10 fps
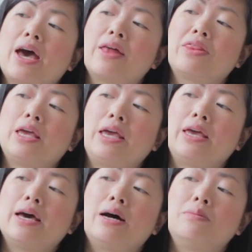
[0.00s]
where
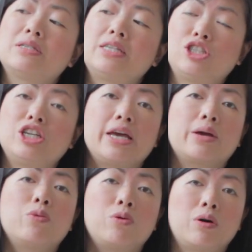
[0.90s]
the
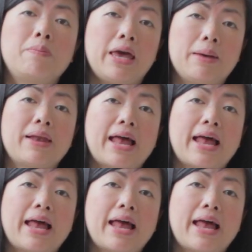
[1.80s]
stitching will appear